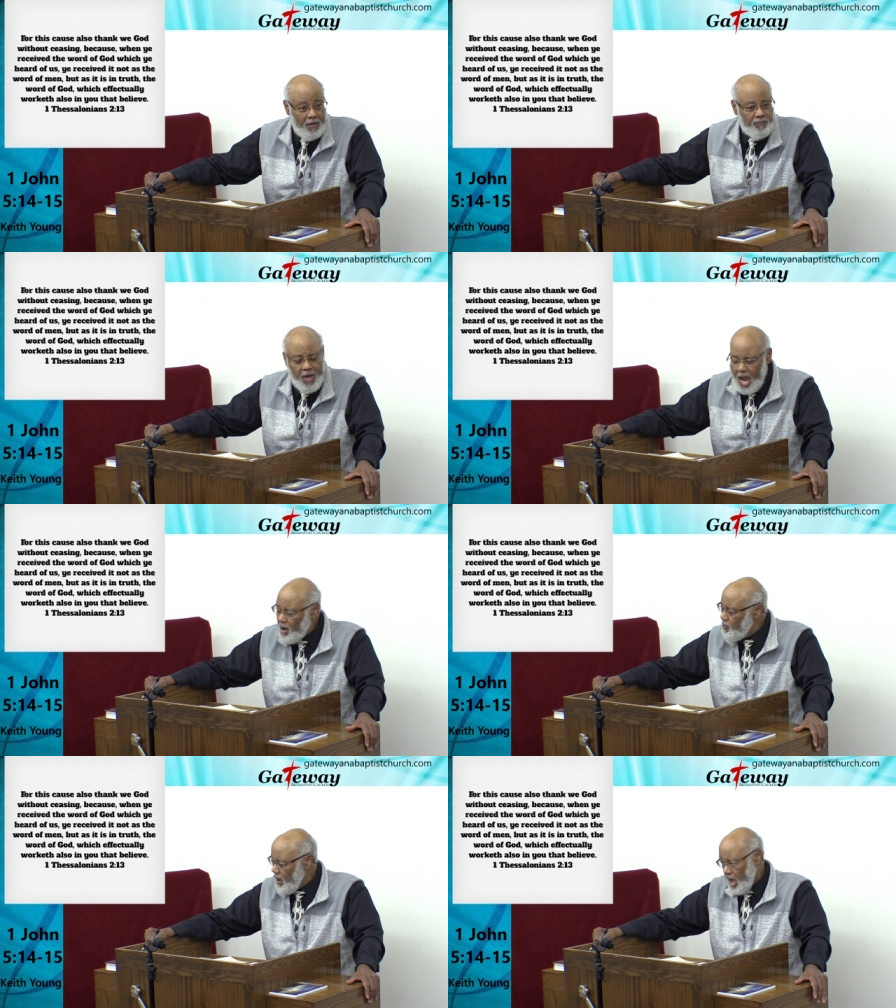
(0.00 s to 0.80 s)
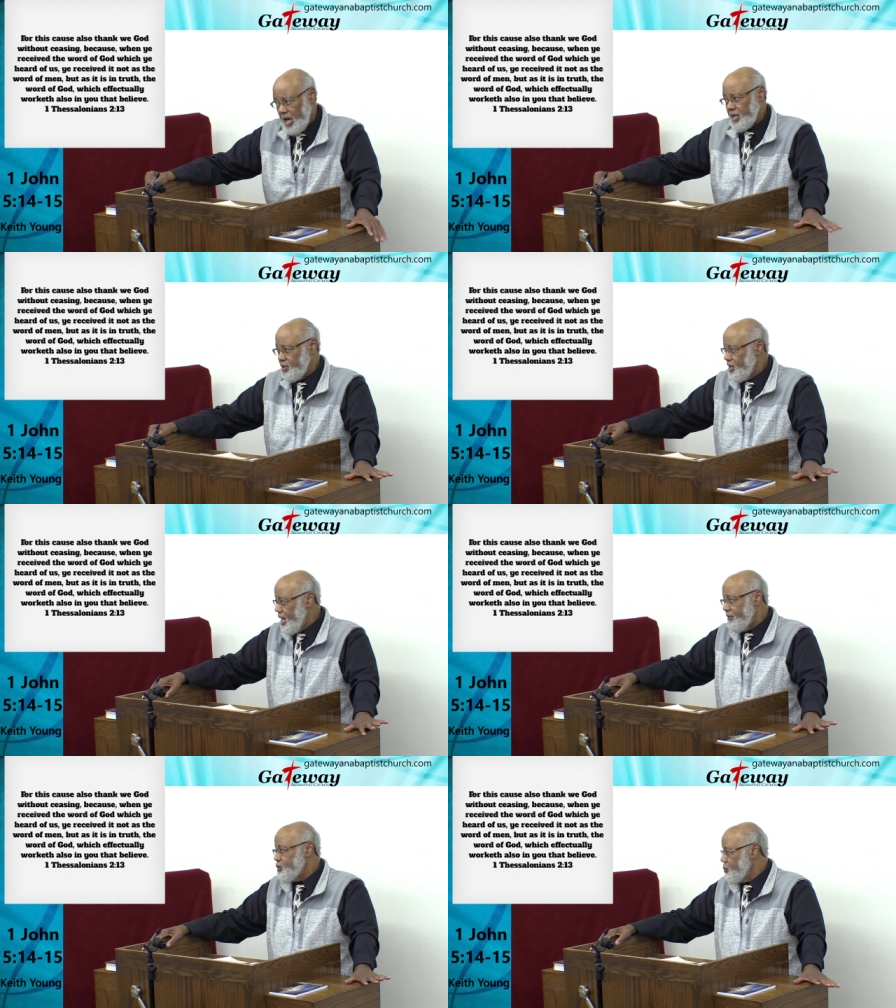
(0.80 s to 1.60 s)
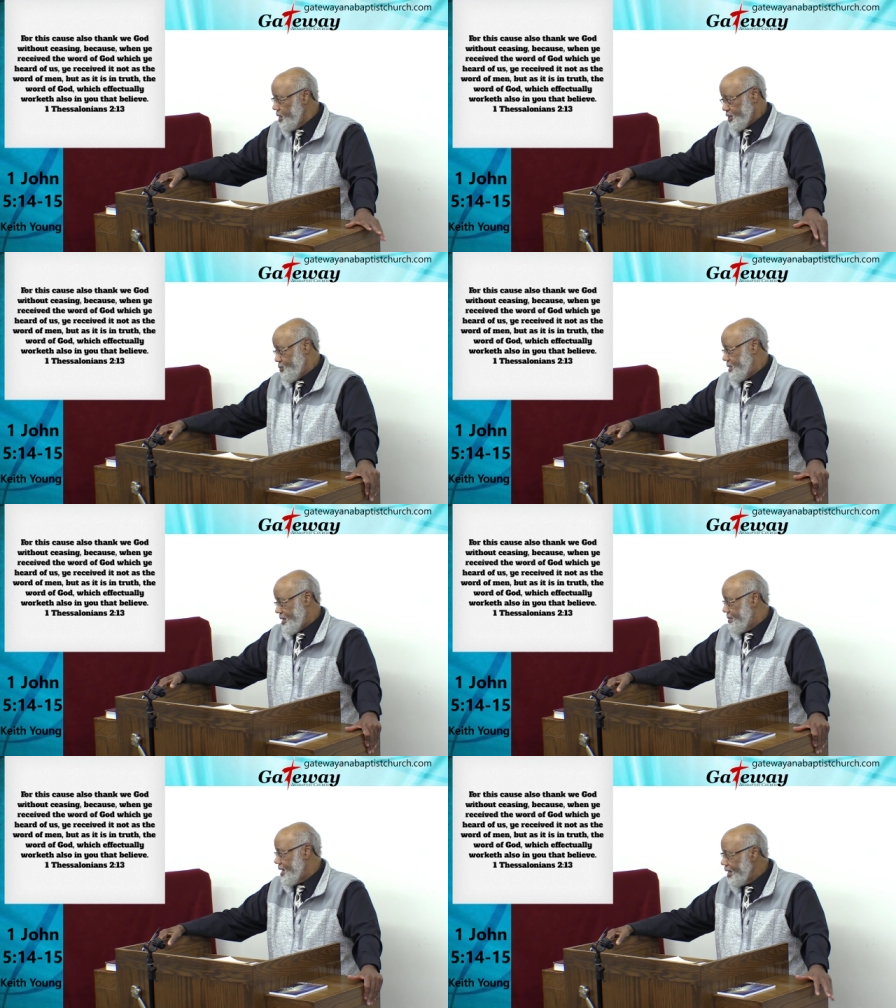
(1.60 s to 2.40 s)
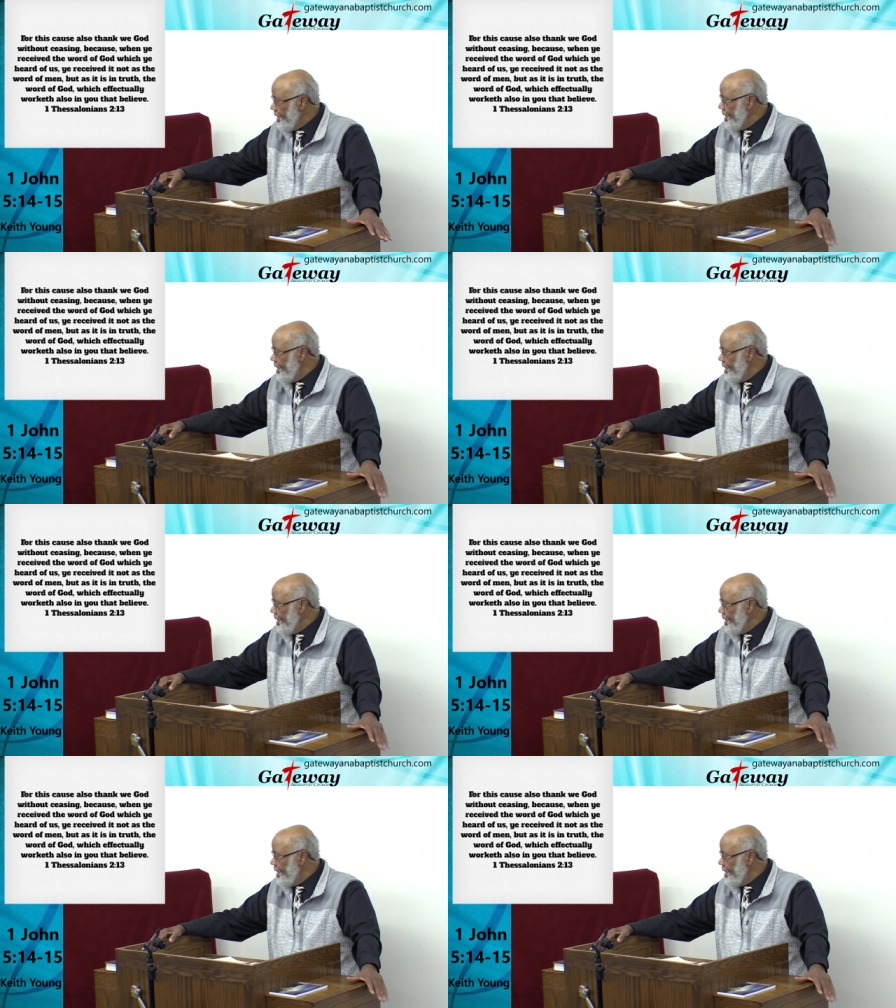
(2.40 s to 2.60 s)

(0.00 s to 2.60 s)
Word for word: Very rarely do they ever speak to me about